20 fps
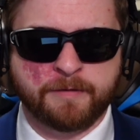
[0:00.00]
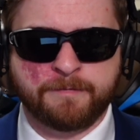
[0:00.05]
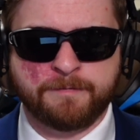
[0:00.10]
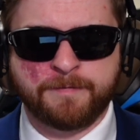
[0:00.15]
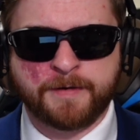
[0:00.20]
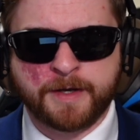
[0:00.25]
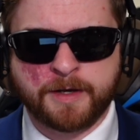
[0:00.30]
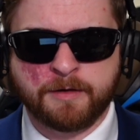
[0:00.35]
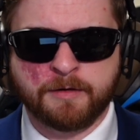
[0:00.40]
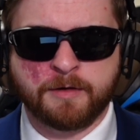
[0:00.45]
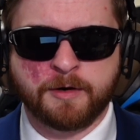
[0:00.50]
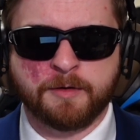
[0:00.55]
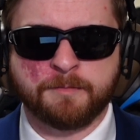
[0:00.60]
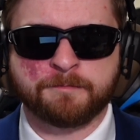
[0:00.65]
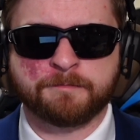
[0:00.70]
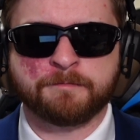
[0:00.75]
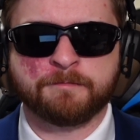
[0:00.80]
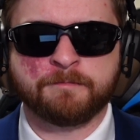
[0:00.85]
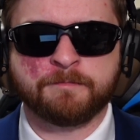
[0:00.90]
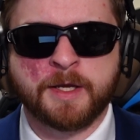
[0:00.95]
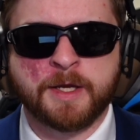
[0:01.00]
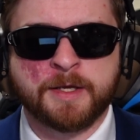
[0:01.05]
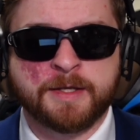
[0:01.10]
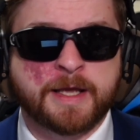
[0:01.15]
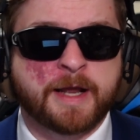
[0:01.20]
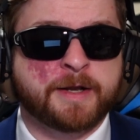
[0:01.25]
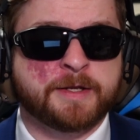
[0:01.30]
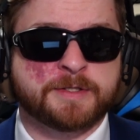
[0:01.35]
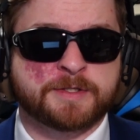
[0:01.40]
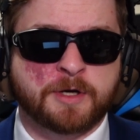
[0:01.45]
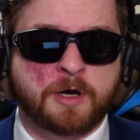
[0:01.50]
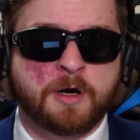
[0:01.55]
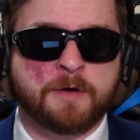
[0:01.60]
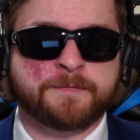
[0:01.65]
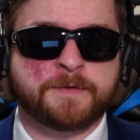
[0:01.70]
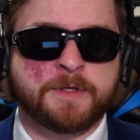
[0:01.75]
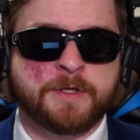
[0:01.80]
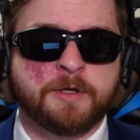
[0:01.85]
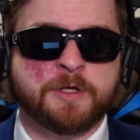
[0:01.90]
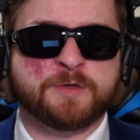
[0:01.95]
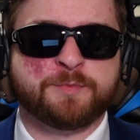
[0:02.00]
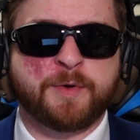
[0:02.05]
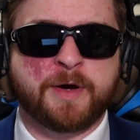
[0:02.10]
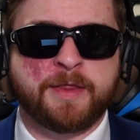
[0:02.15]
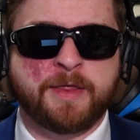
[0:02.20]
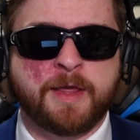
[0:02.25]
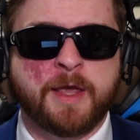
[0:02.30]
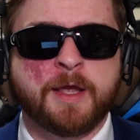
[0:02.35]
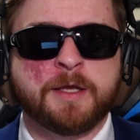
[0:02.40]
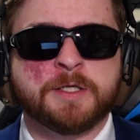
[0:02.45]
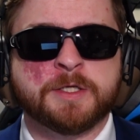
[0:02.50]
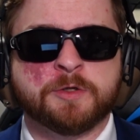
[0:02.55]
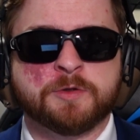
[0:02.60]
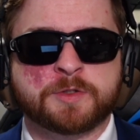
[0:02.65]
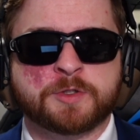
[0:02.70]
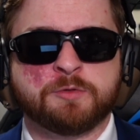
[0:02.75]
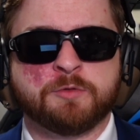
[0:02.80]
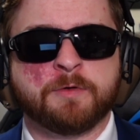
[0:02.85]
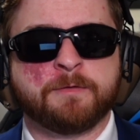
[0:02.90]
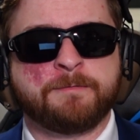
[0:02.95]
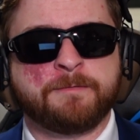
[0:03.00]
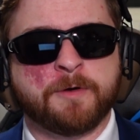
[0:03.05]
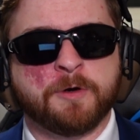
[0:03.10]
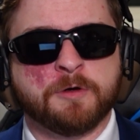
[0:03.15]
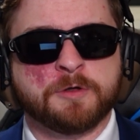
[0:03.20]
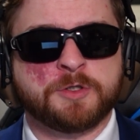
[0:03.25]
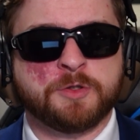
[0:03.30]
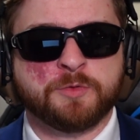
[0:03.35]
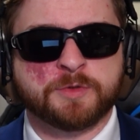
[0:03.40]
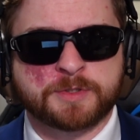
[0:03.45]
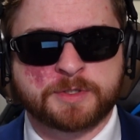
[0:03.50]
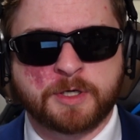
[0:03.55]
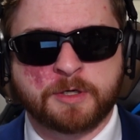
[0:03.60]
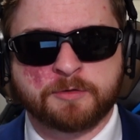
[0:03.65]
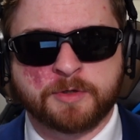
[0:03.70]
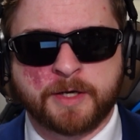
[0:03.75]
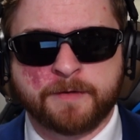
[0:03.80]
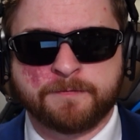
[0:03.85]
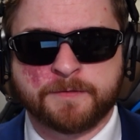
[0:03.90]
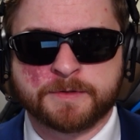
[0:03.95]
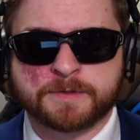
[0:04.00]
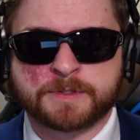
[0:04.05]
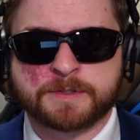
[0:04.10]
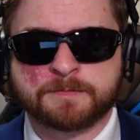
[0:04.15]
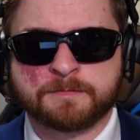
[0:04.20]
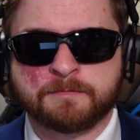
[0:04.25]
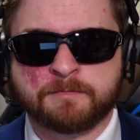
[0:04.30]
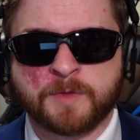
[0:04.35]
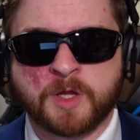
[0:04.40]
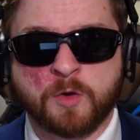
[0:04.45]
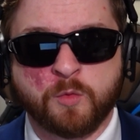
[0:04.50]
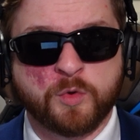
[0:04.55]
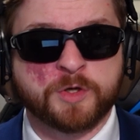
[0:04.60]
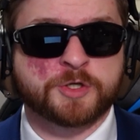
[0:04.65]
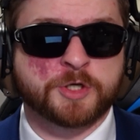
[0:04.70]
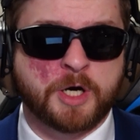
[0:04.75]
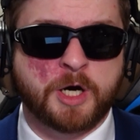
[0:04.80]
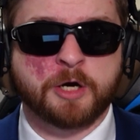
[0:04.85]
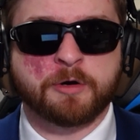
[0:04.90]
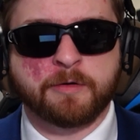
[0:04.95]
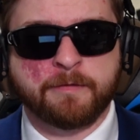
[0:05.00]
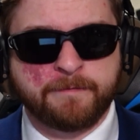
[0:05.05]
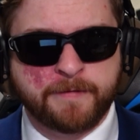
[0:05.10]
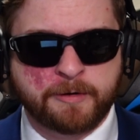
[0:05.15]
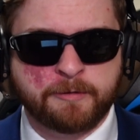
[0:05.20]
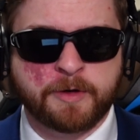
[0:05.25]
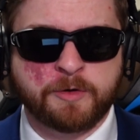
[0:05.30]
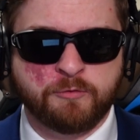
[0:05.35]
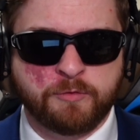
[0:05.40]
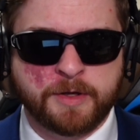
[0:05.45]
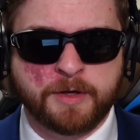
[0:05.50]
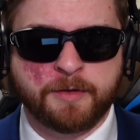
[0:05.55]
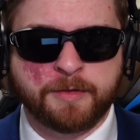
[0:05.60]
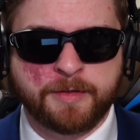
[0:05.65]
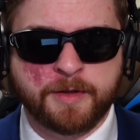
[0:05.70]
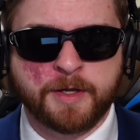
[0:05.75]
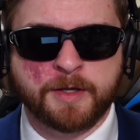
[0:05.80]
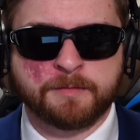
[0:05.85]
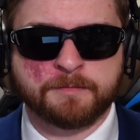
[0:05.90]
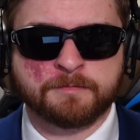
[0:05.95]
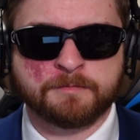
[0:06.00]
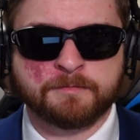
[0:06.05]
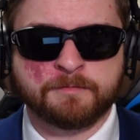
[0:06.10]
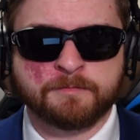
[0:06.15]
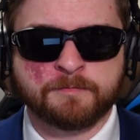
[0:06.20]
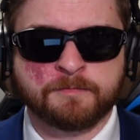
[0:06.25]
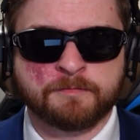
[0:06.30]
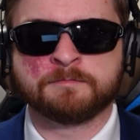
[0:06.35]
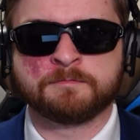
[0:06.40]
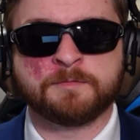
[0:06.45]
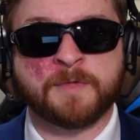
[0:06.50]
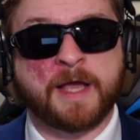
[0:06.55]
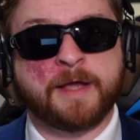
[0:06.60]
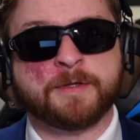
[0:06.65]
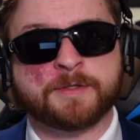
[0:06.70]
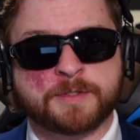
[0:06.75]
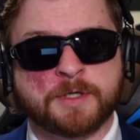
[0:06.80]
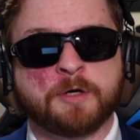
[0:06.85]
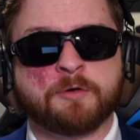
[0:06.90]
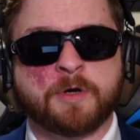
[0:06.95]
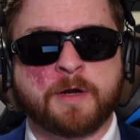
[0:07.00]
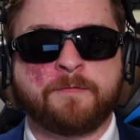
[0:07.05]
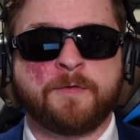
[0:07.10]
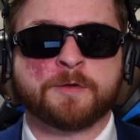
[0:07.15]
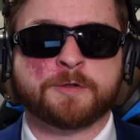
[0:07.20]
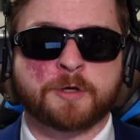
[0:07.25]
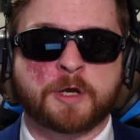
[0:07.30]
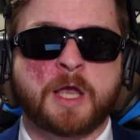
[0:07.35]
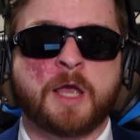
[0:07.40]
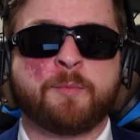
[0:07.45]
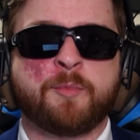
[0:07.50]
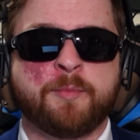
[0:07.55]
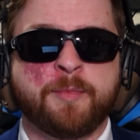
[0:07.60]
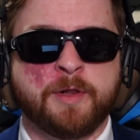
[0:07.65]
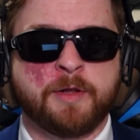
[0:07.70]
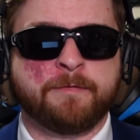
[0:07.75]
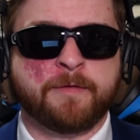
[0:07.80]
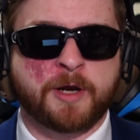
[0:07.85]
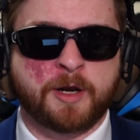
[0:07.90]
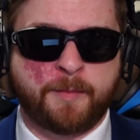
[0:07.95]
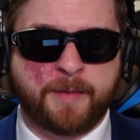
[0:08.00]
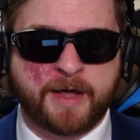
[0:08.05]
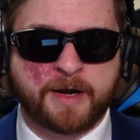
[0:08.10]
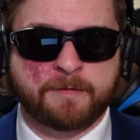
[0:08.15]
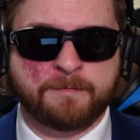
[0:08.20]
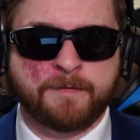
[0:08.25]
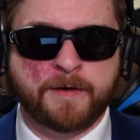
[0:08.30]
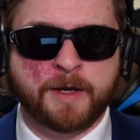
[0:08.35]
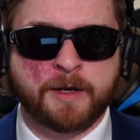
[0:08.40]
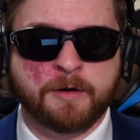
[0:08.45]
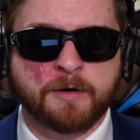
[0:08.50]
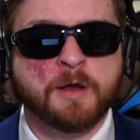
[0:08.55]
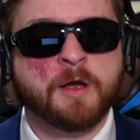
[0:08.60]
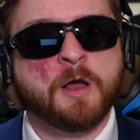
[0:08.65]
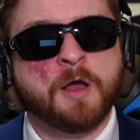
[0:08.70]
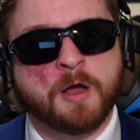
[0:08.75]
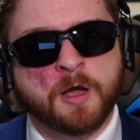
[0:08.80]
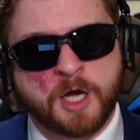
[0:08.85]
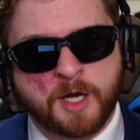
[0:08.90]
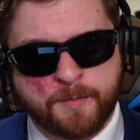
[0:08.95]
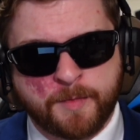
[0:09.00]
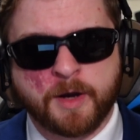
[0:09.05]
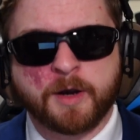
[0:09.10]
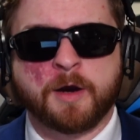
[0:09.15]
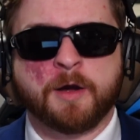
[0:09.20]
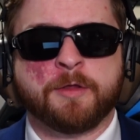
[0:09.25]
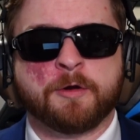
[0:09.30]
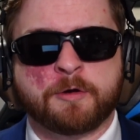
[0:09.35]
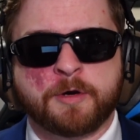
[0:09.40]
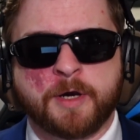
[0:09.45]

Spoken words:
of firearm. Yet it is often used by the ignorant to refer to assault rifles, which are a very real thing. And assault rifles are capable of automatic fire, among other